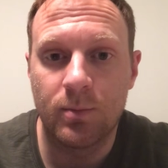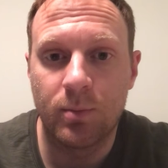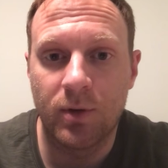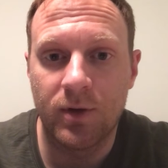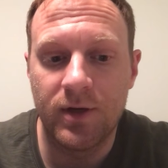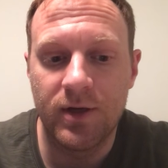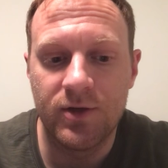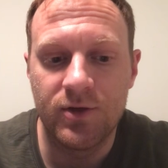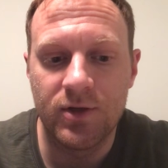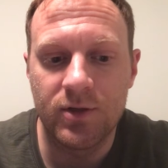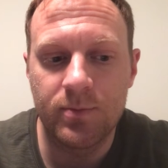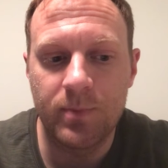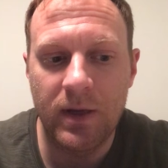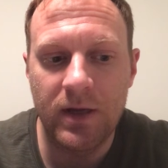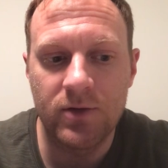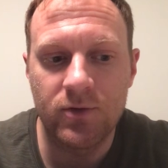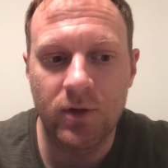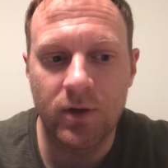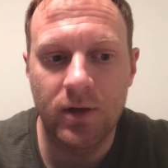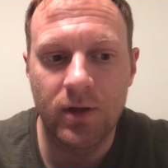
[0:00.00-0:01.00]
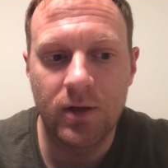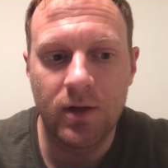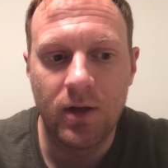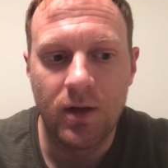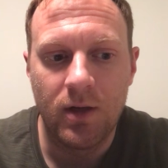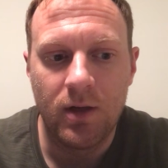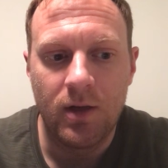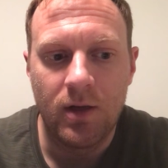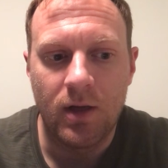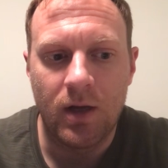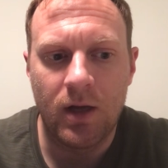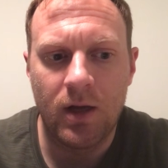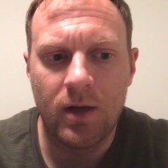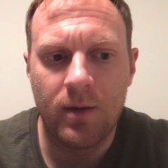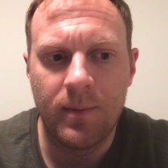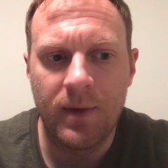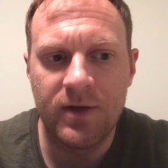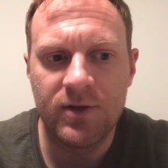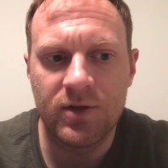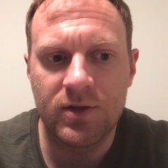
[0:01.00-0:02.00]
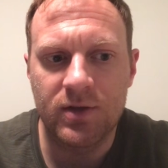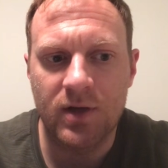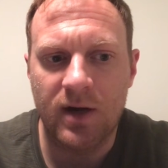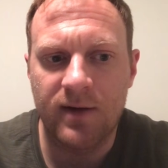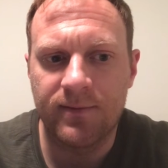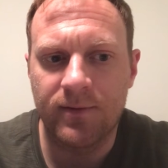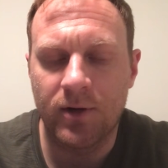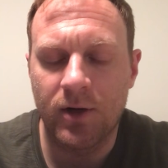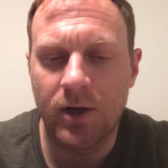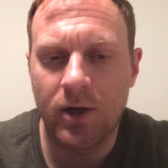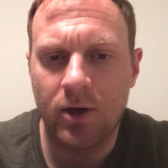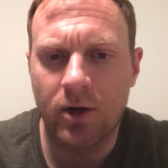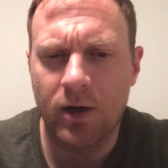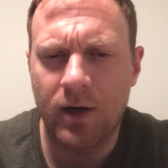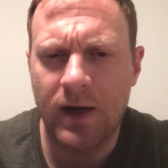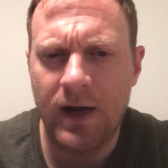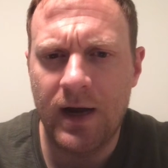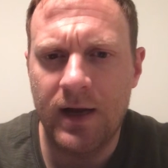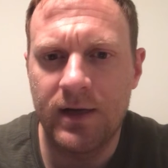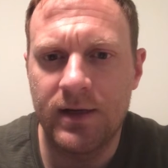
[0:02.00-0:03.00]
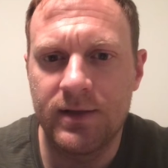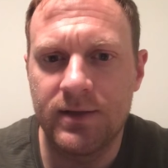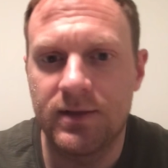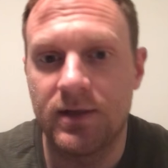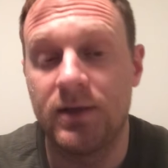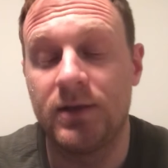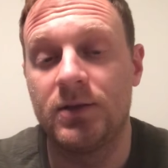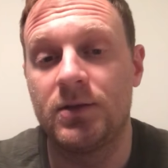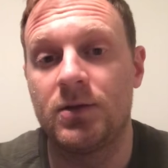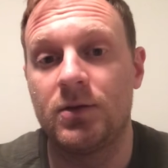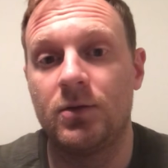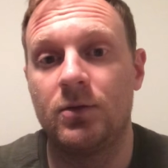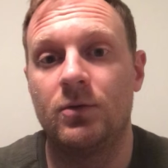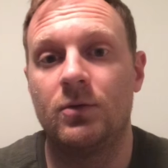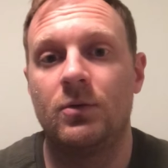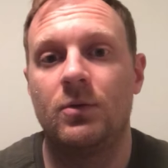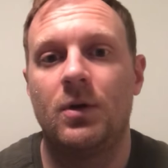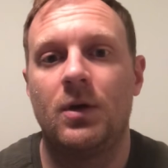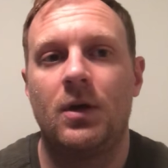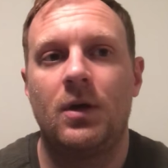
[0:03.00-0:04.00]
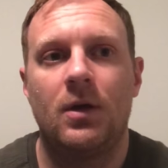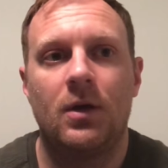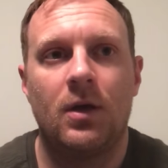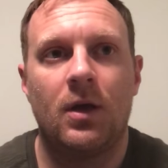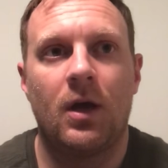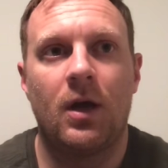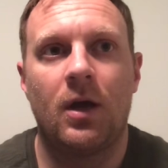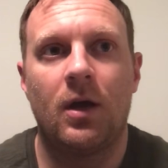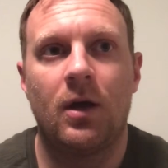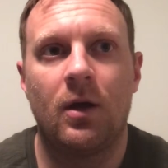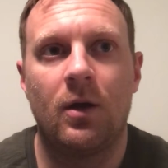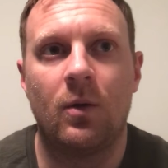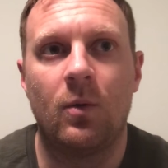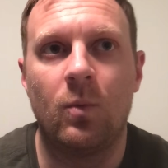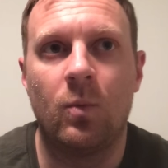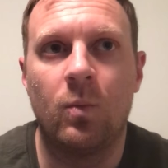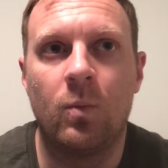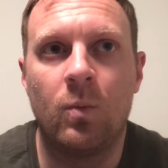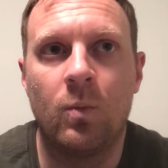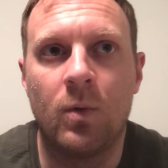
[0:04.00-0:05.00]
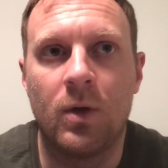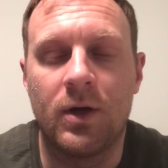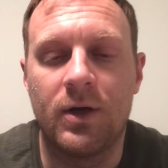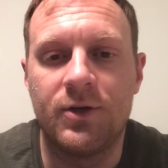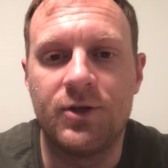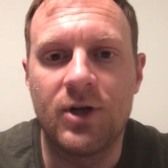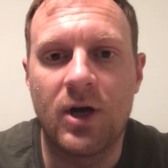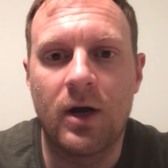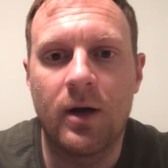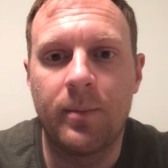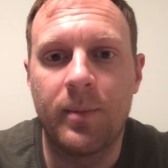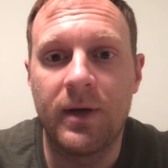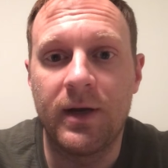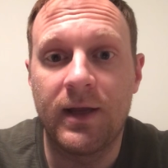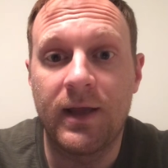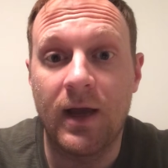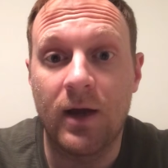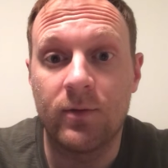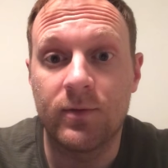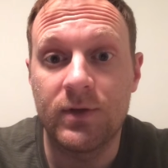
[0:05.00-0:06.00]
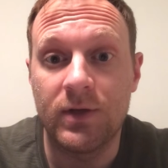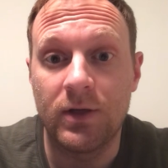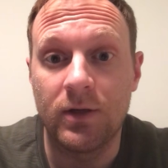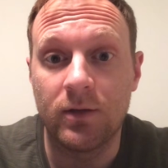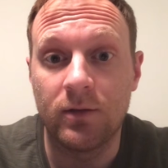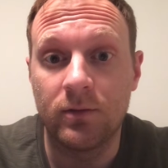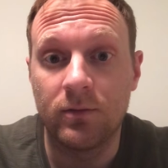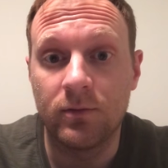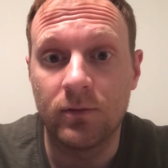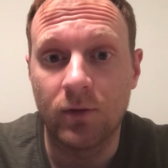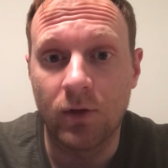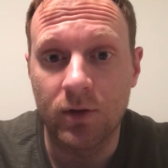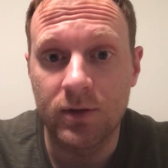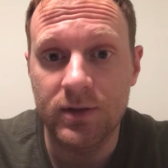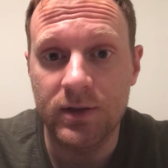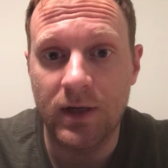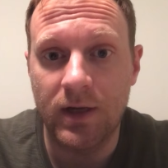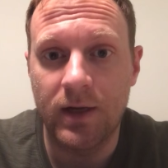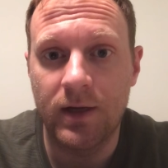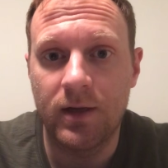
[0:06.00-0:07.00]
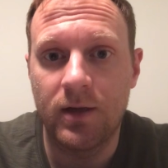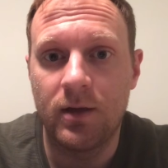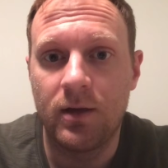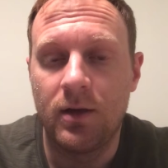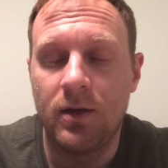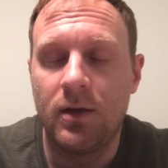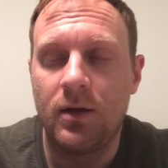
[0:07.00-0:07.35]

a prodigious patron, and just offering her guidance into what a job in accounting looks like,